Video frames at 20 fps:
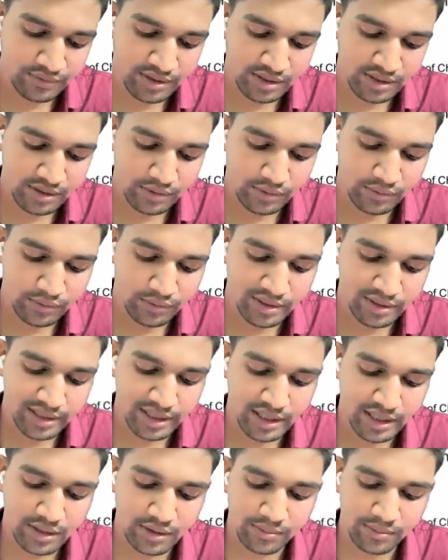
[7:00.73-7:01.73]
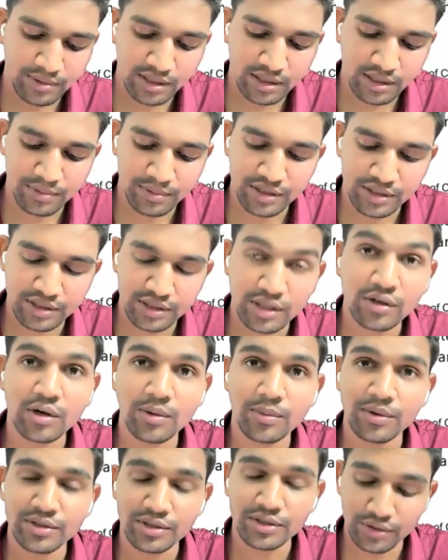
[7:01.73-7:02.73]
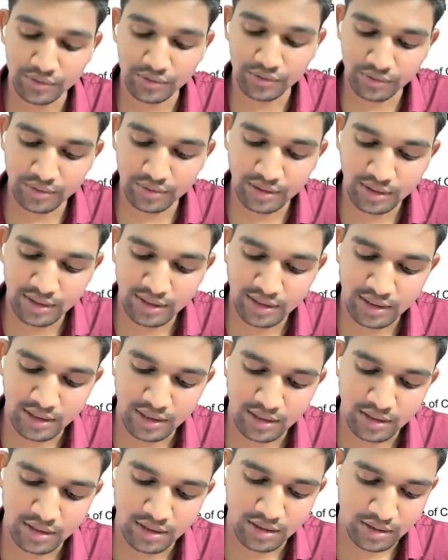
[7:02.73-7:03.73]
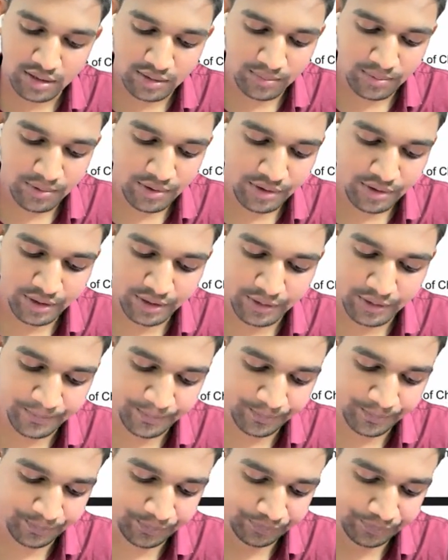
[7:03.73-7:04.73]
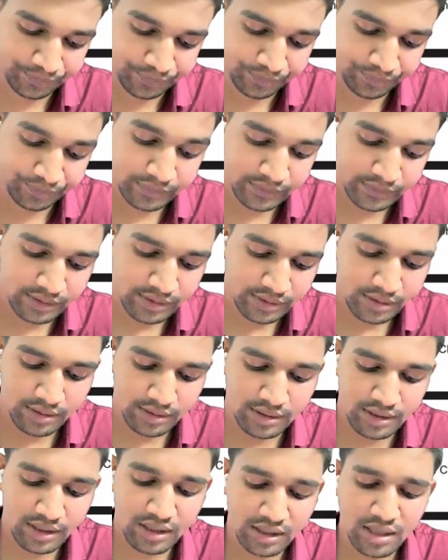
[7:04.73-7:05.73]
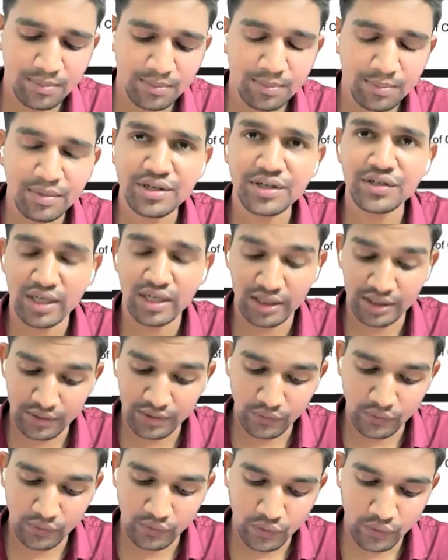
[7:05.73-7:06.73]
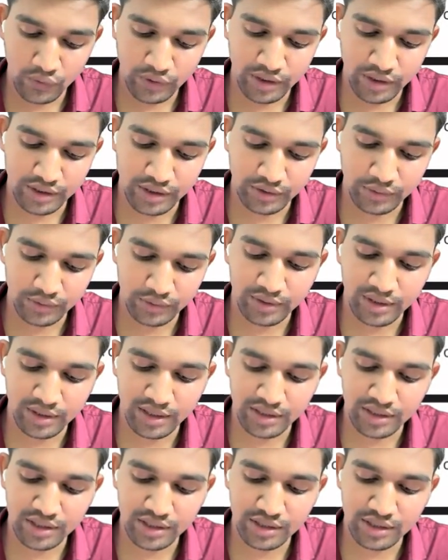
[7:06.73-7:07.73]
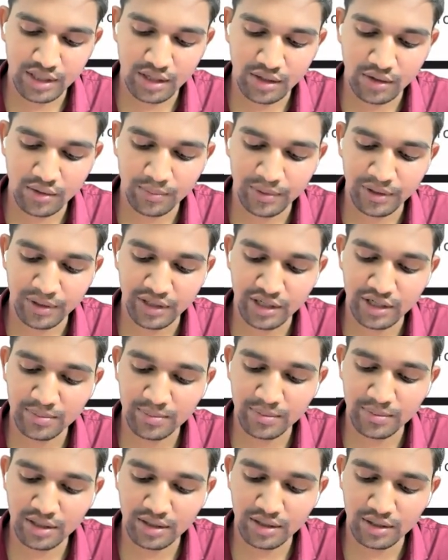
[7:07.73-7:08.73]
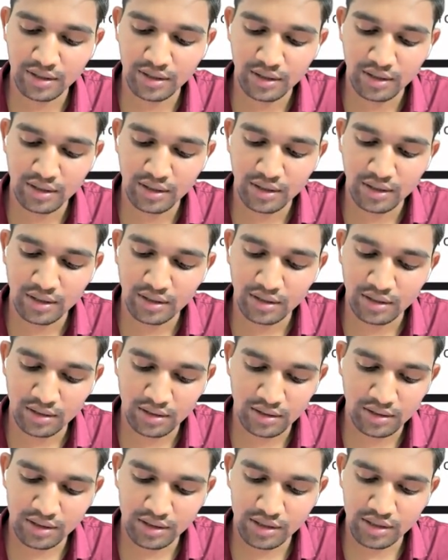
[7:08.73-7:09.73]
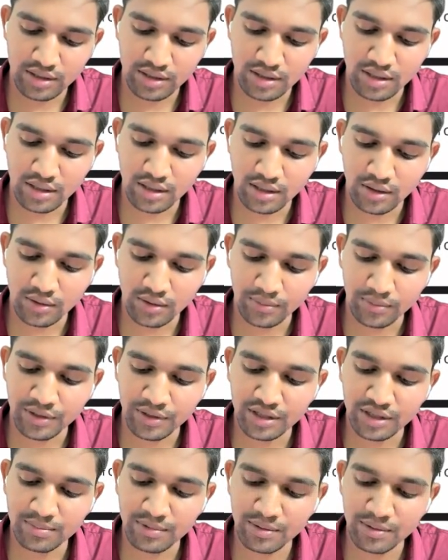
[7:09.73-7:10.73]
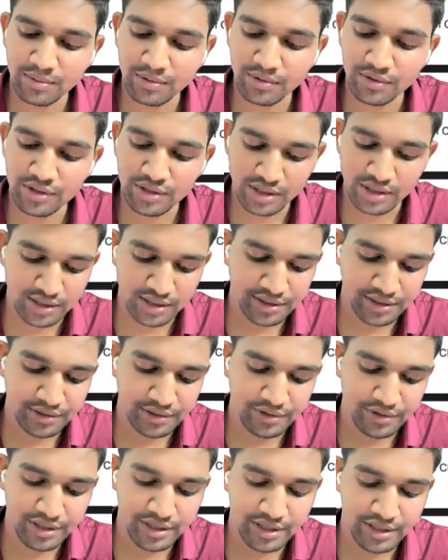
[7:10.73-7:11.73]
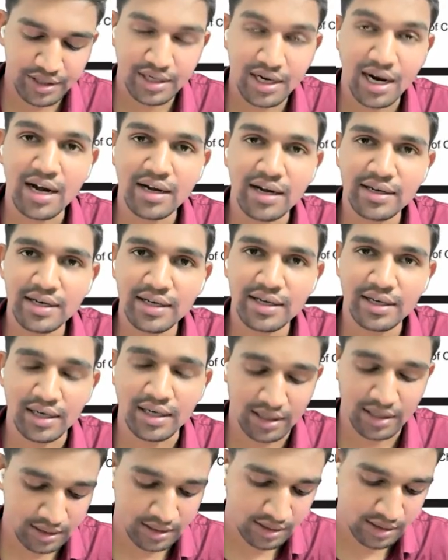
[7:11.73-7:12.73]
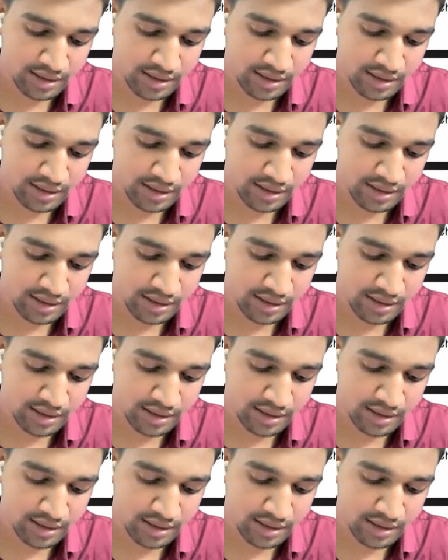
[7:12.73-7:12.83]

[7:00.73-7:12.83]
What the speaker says: with Rule 10 of the Companies Incorporation Rule 14? The company shall give notice to the registrar of entrenchment provision included in article